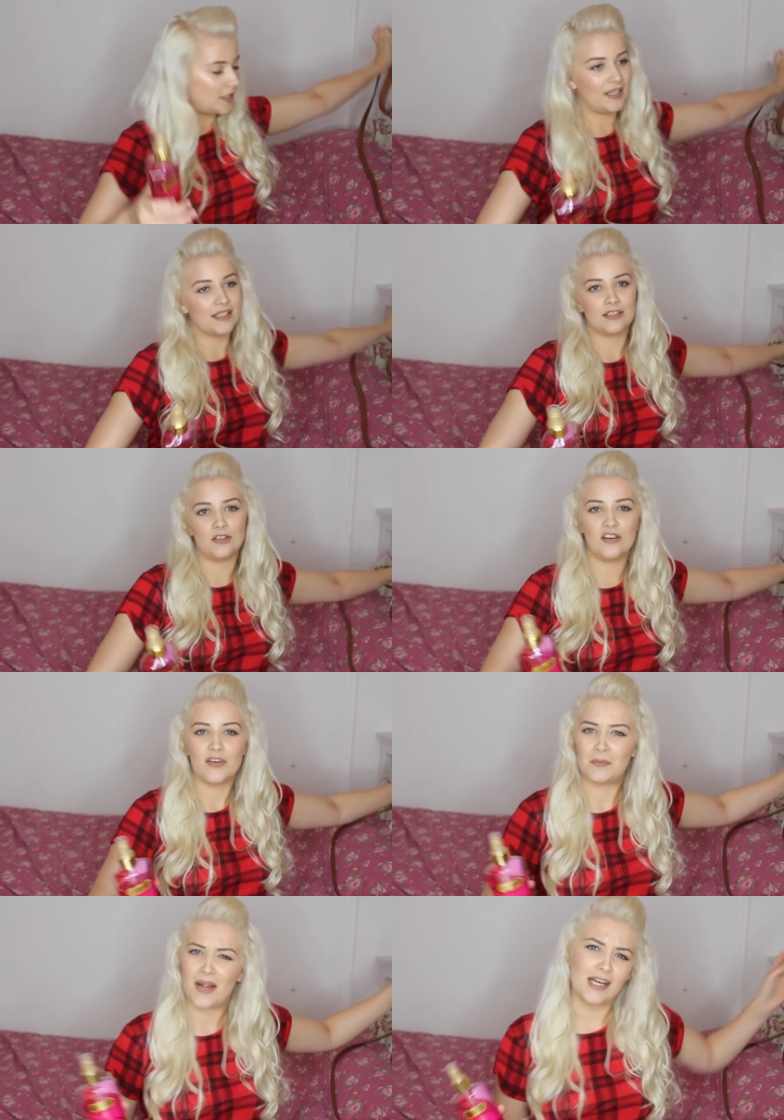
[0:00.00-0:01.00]
and then at least I know if
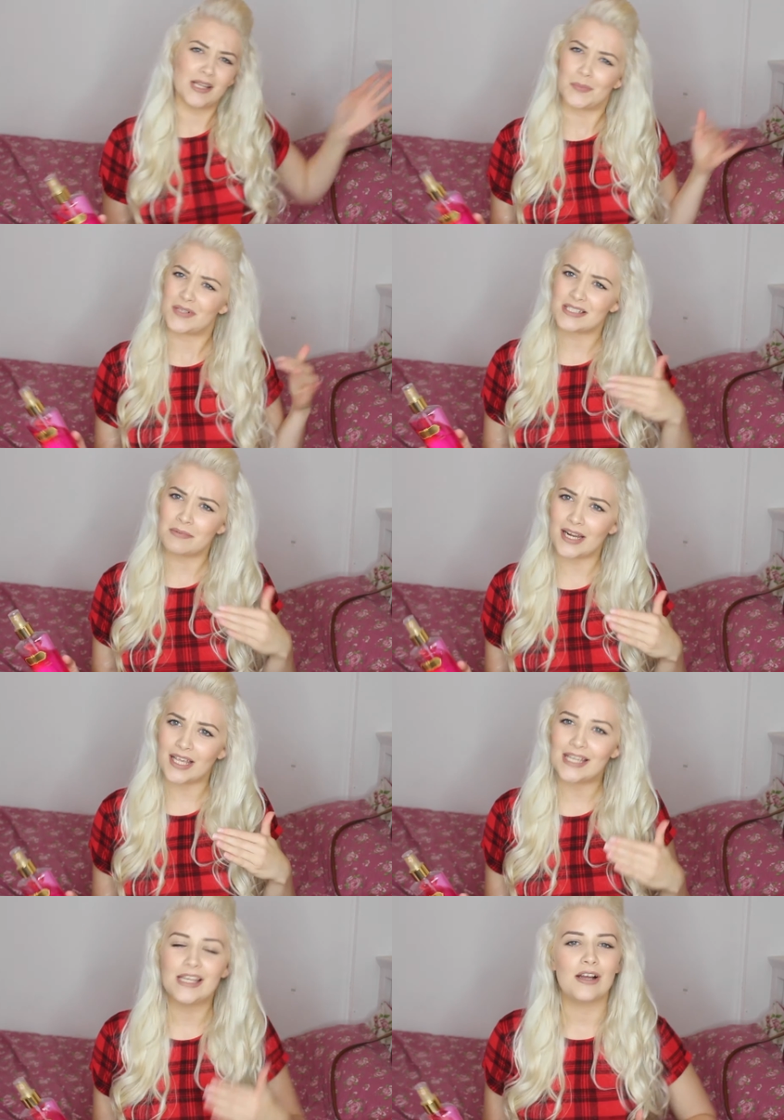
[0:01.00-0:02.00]
I'm getting a little bit
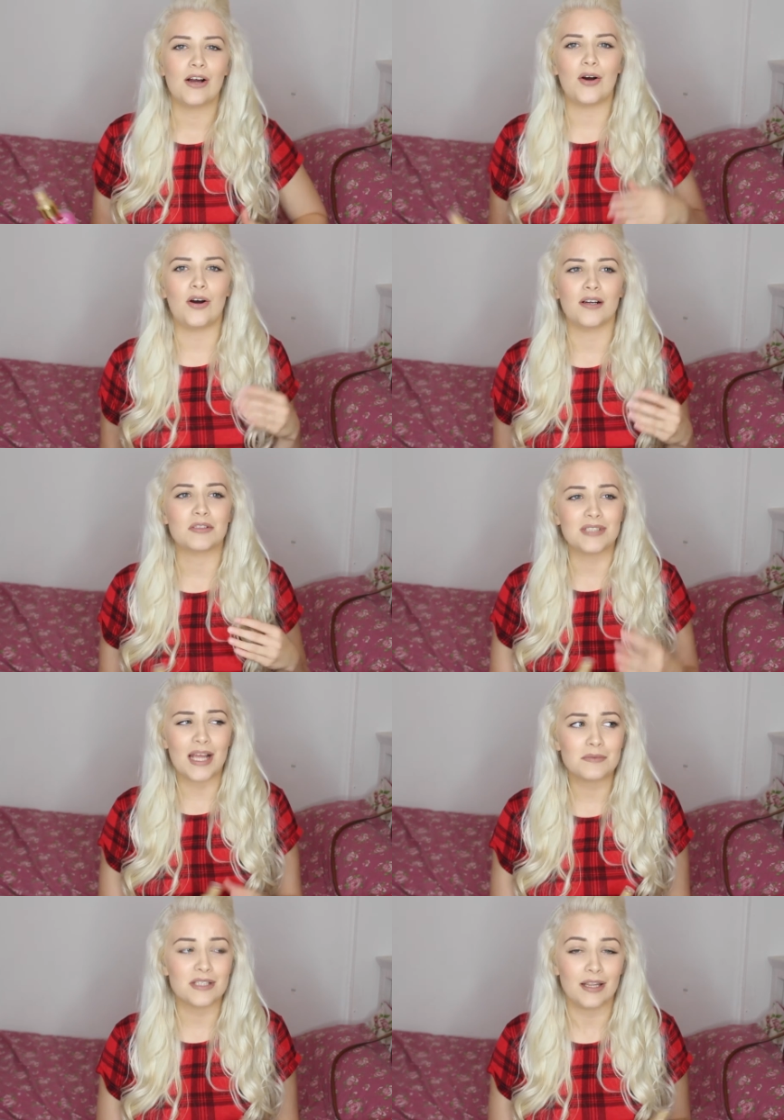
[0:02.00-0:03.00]
smelly, or
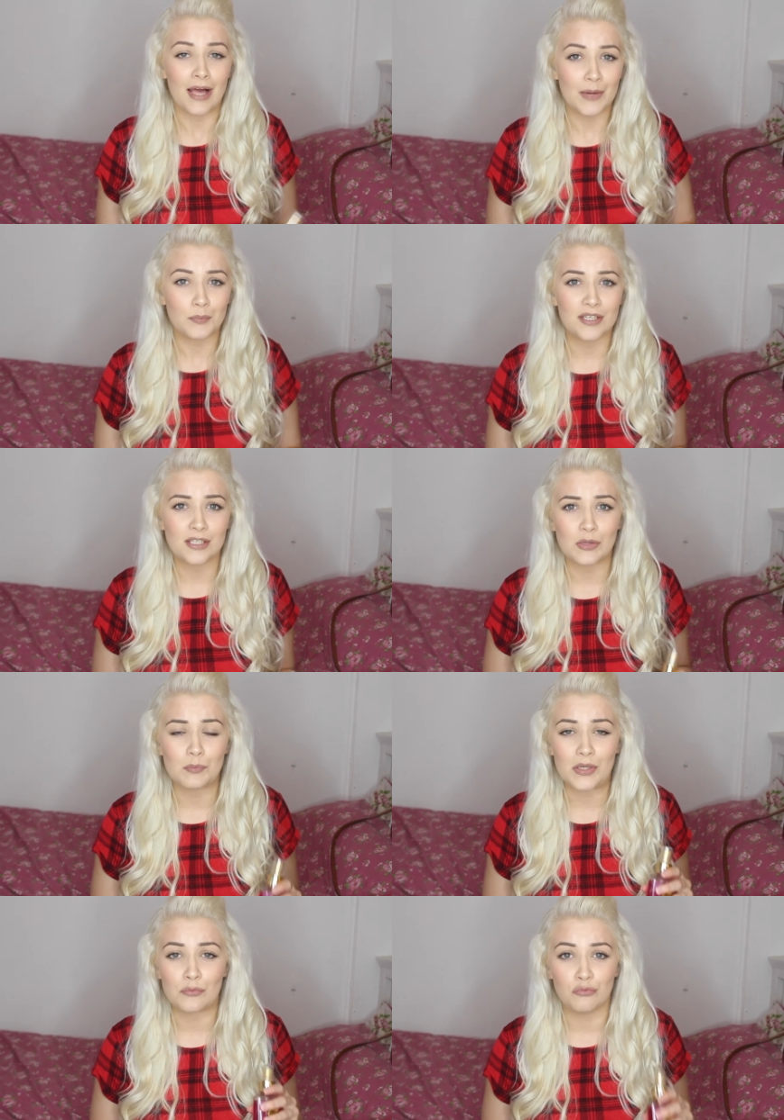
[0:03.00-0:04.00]
sometimes the library
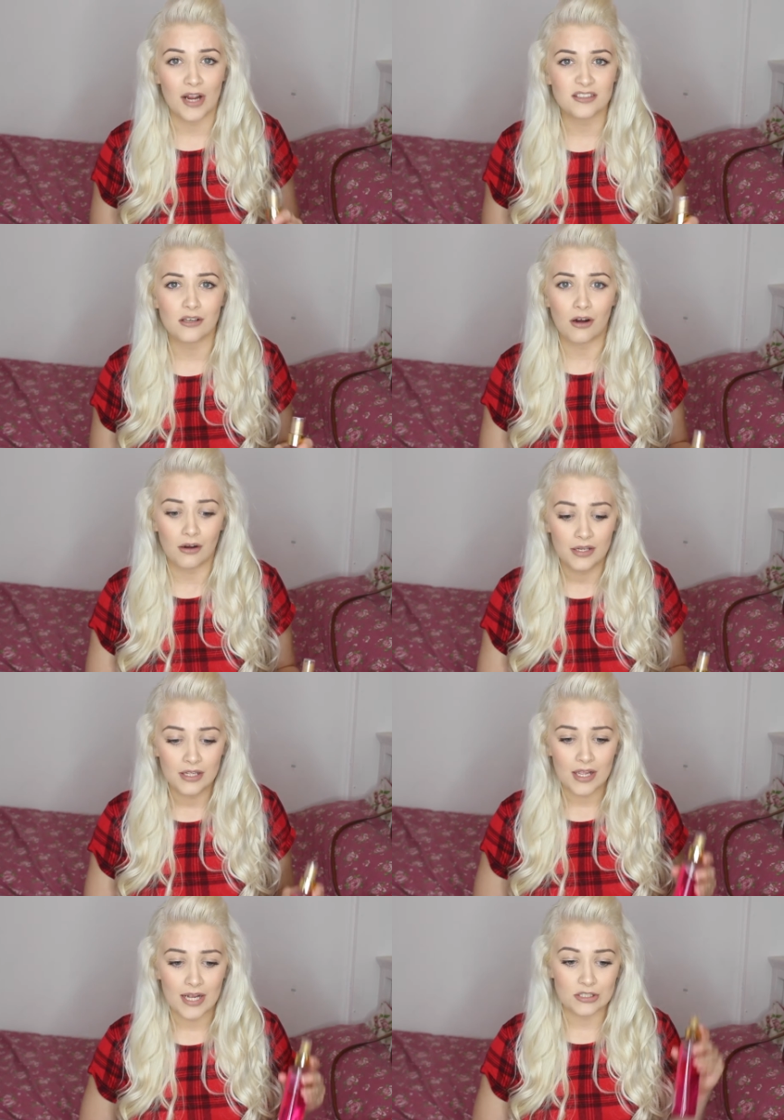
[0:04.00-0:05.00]
can be red hot
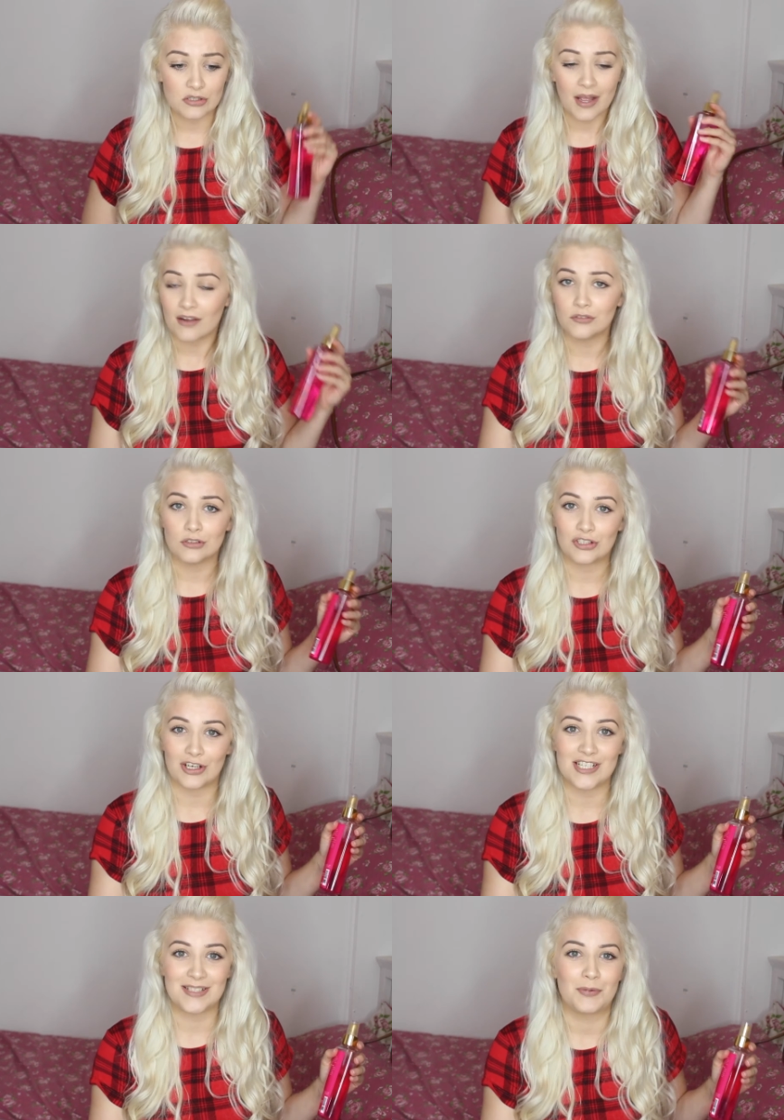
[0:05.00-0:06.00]
and you have no
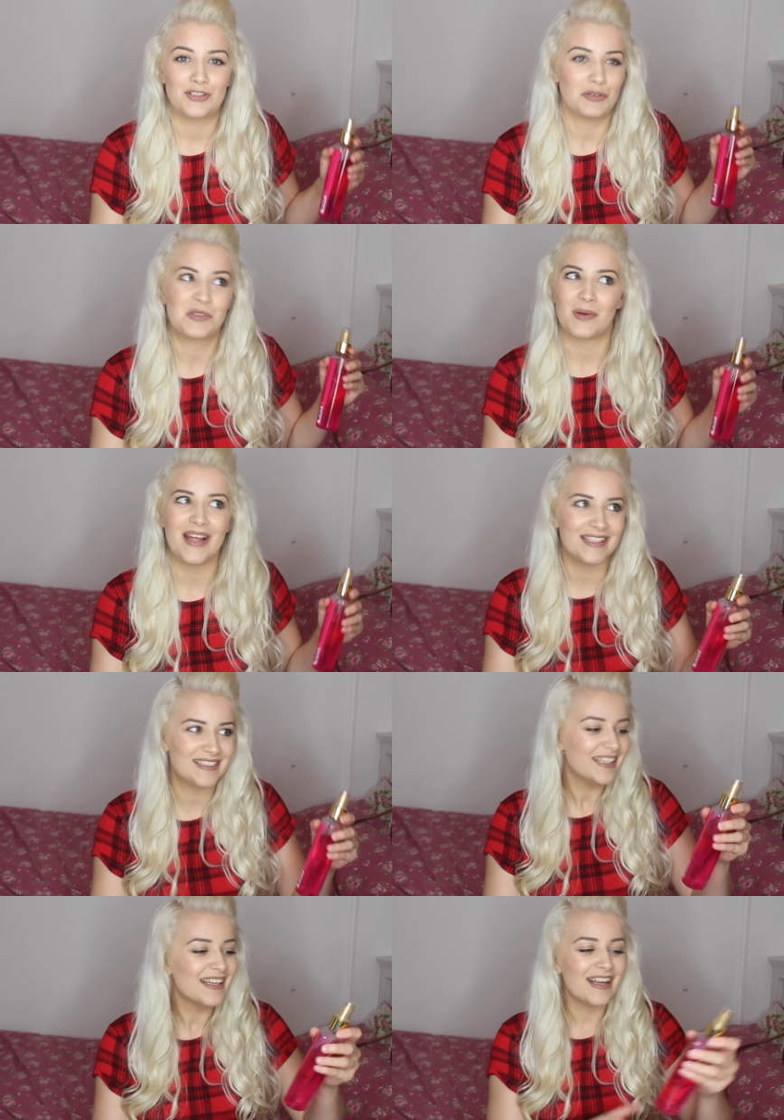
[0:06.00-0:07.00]
choice but to
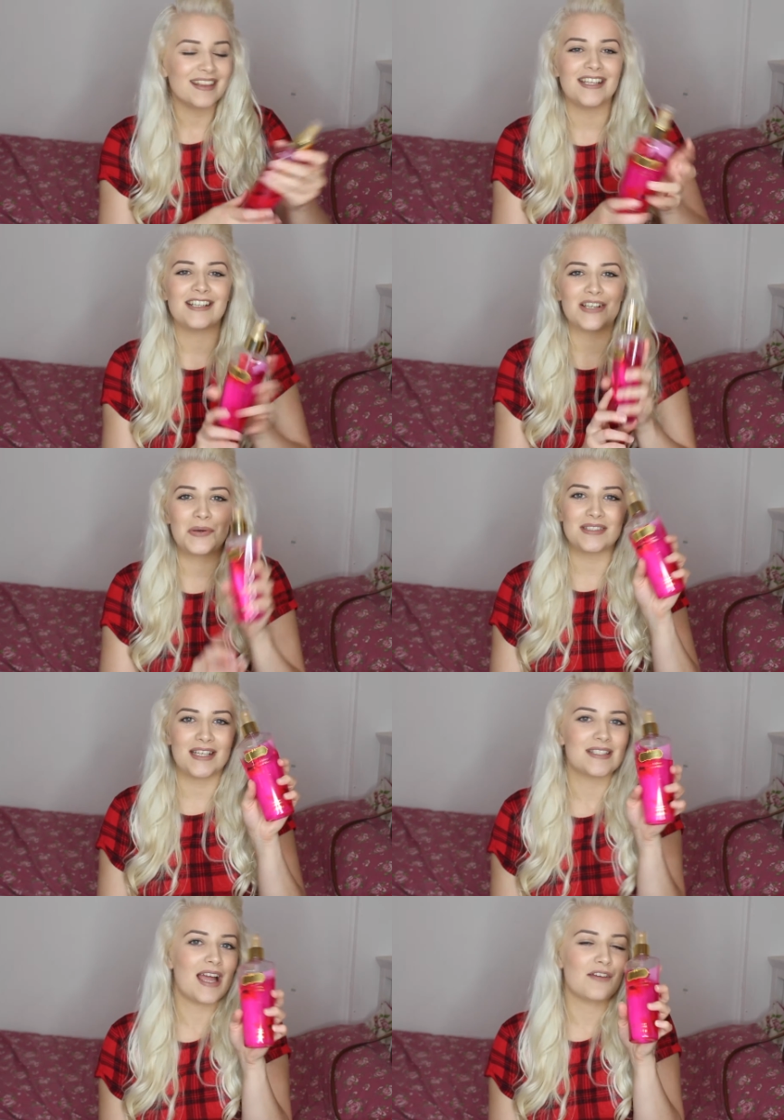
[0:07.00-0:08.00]
spend, then it's always
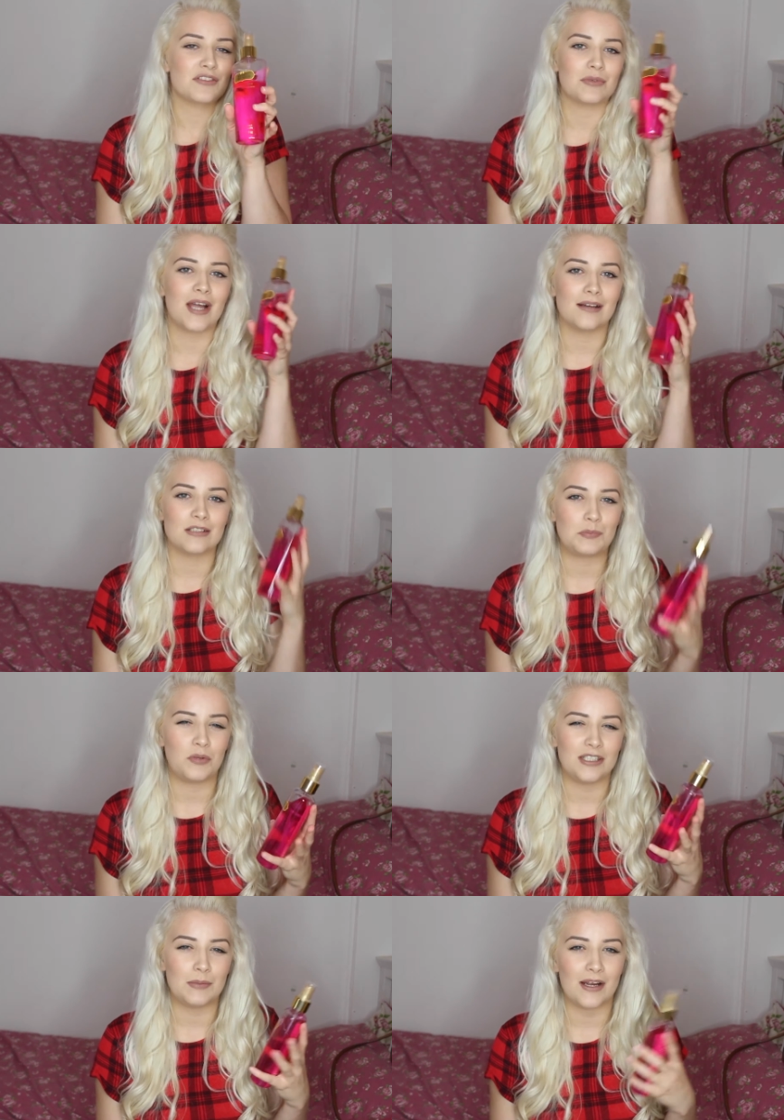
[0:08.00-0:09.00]
nice to have some kind of
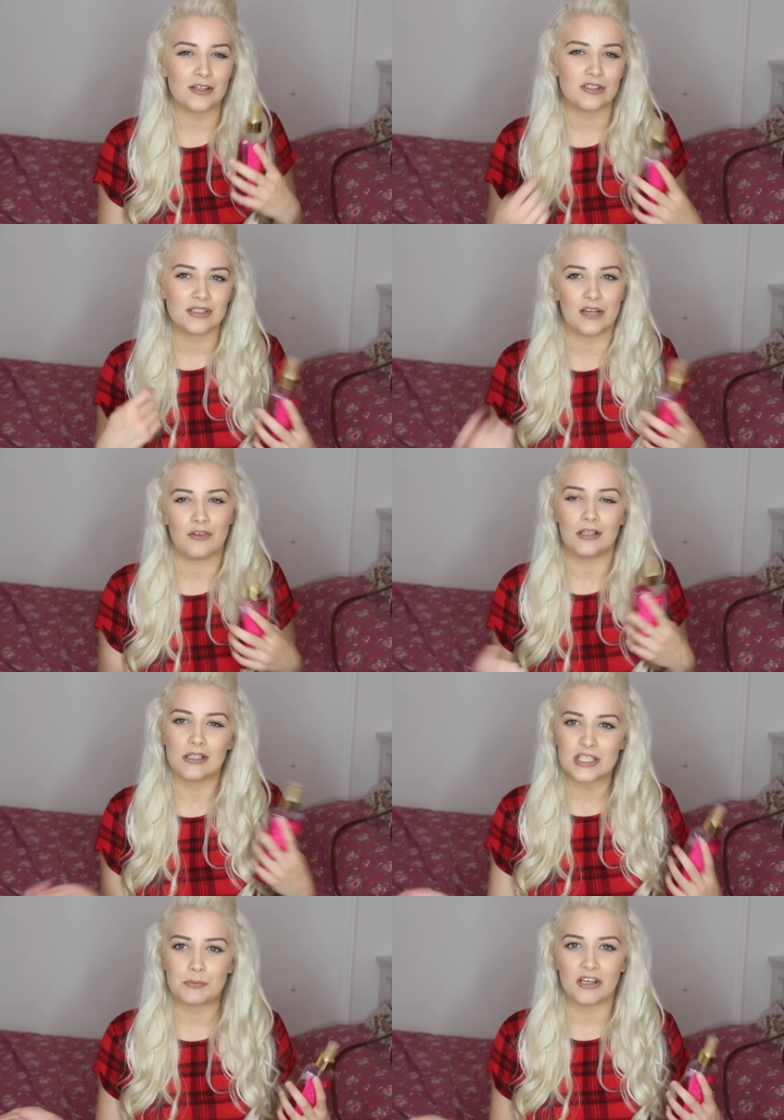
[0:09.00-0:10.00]
spray in your bag just to give you a
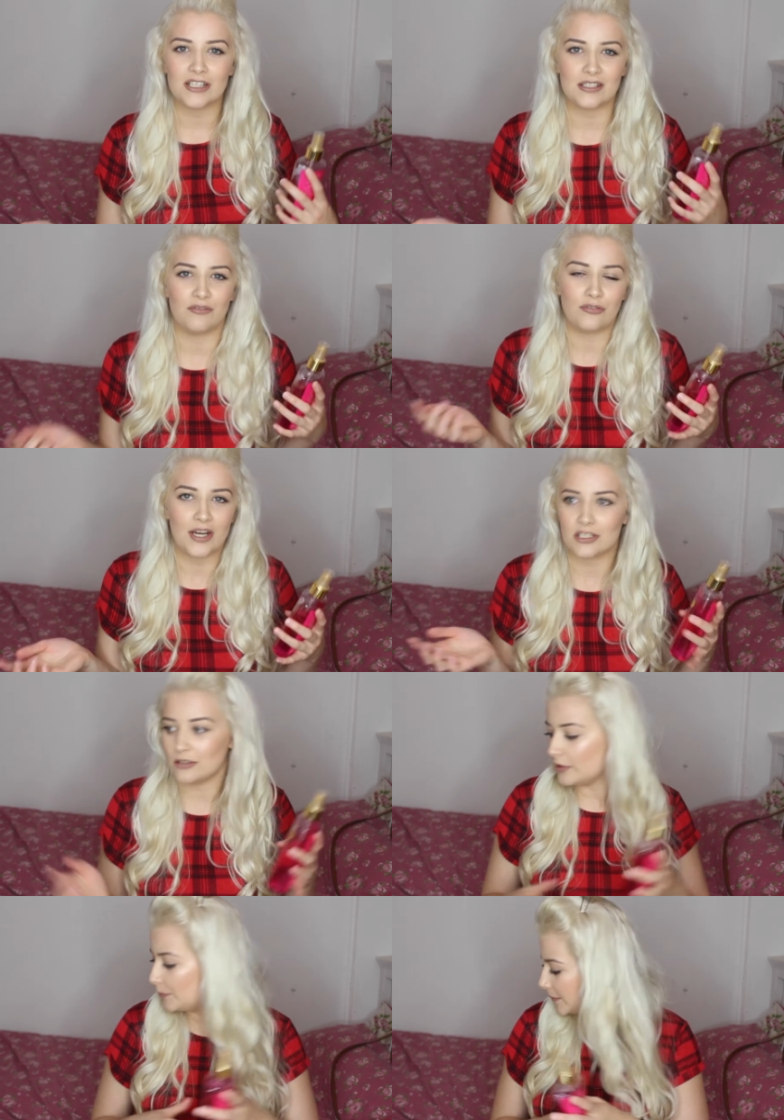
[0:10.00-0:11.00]
little spritz and freshen
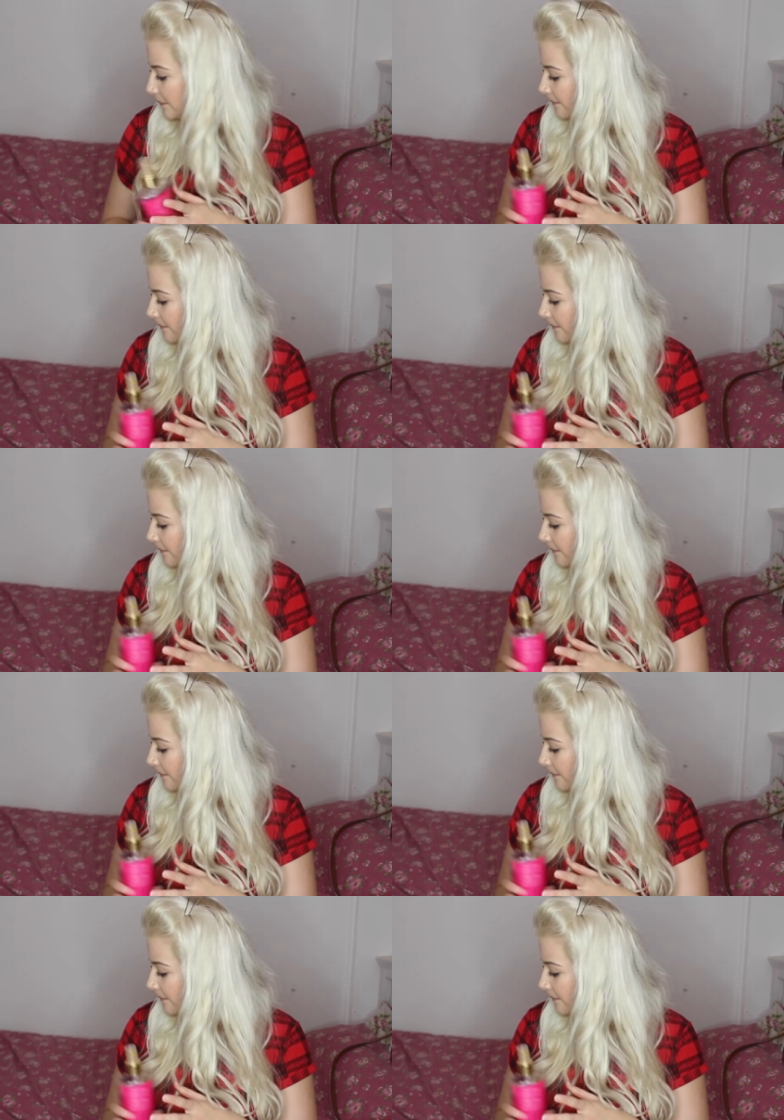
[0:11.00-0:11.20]
up.